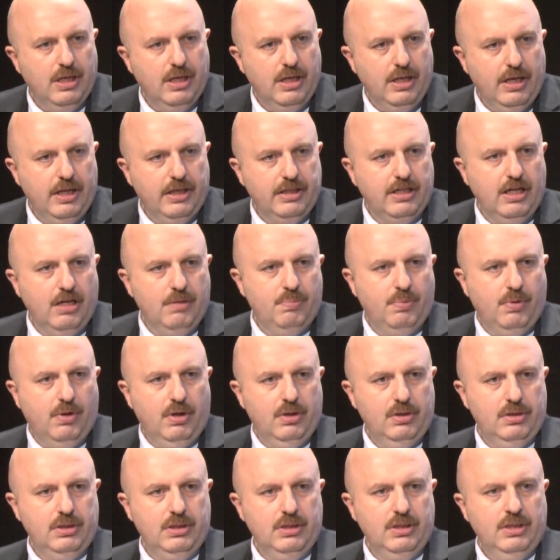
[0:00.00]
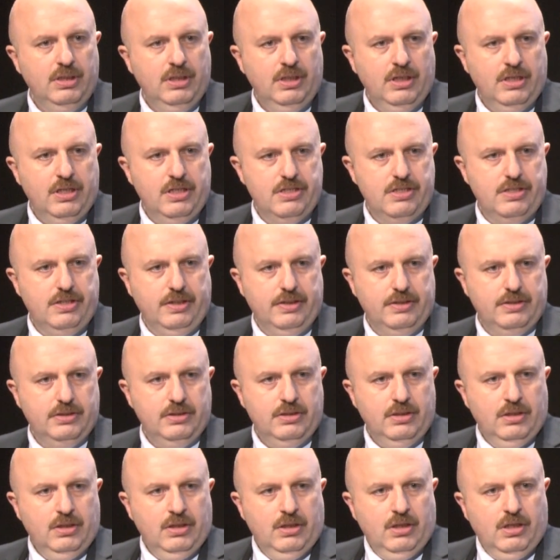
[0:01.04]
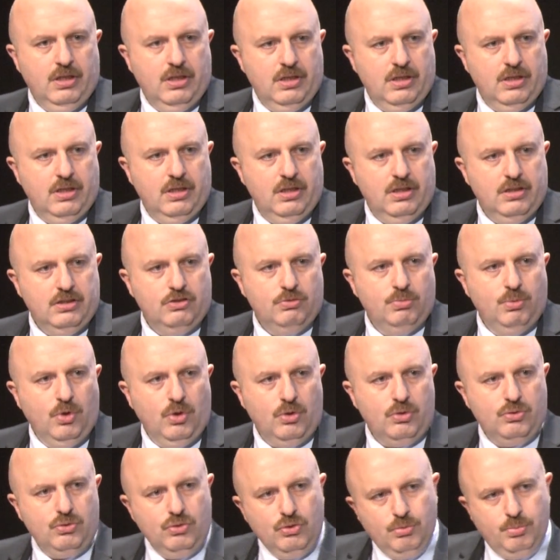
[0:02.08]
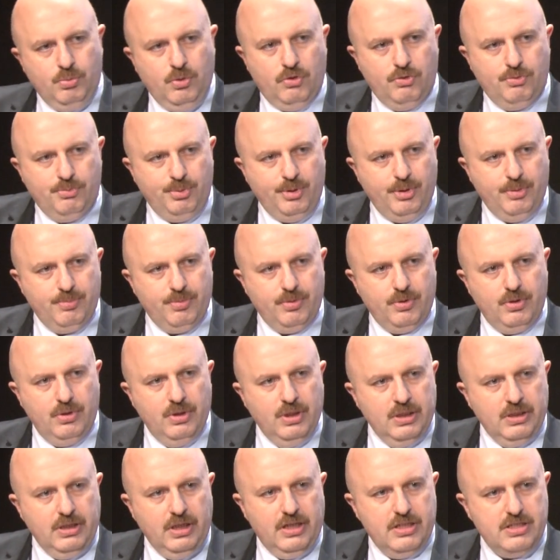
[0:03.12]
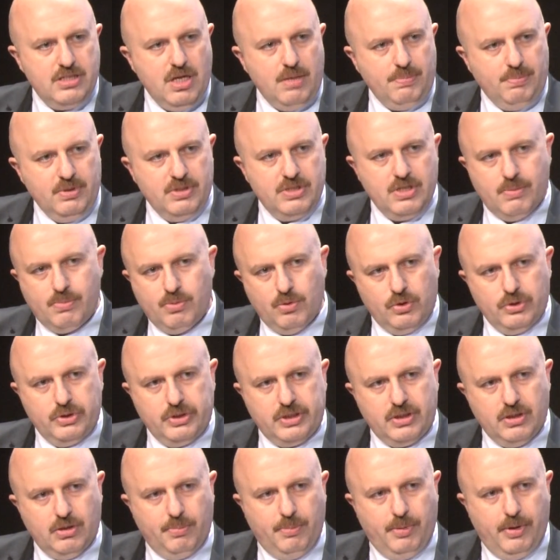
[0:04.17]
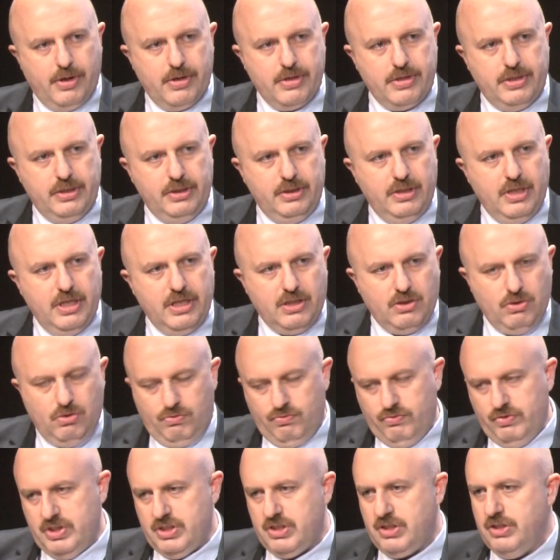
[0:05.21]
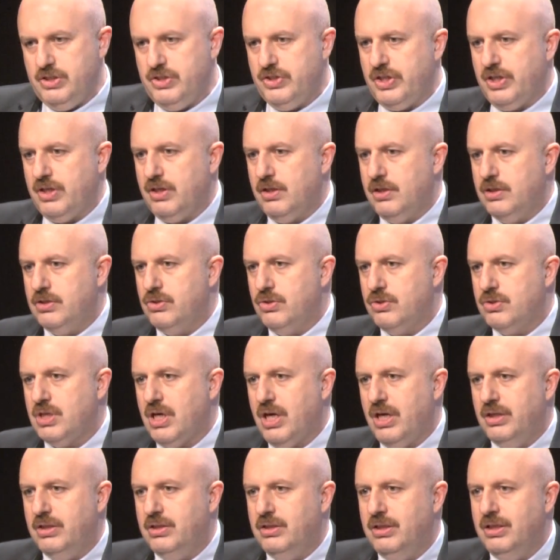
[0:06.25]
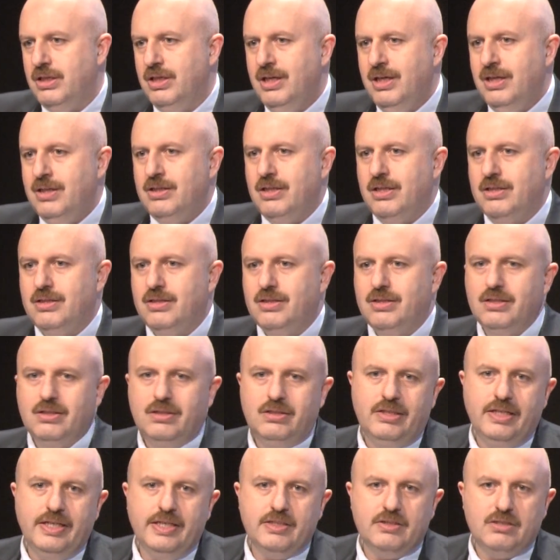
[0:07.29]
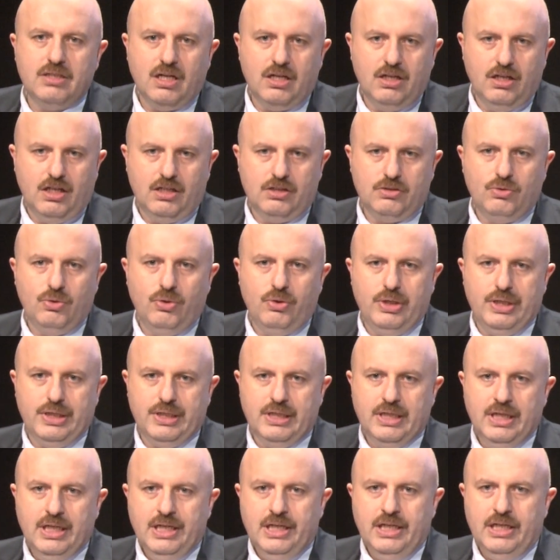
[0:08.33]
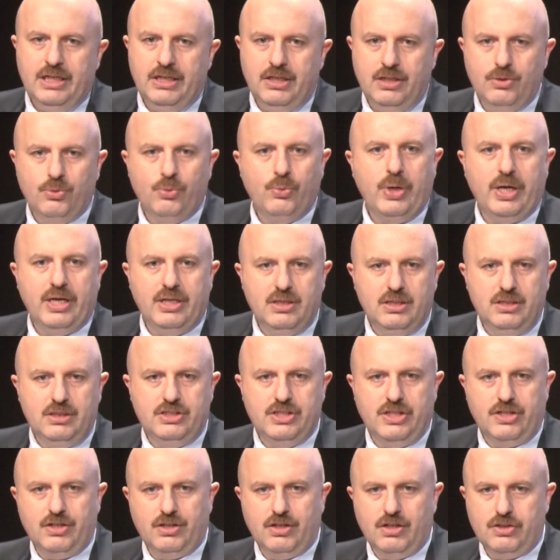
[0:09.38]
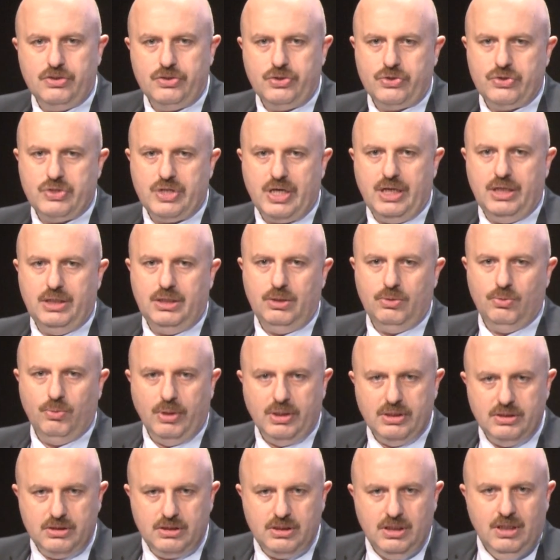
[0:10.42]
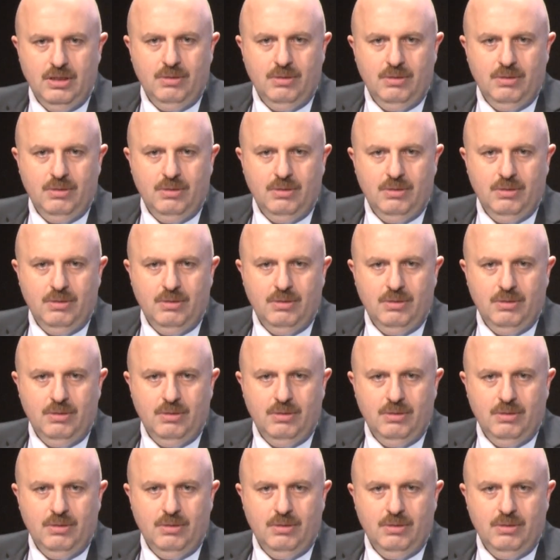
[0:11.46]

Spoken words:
AK Party is this. A small group of people, they establish a political party, they convince the general society that the things are not going in the way the general society wants,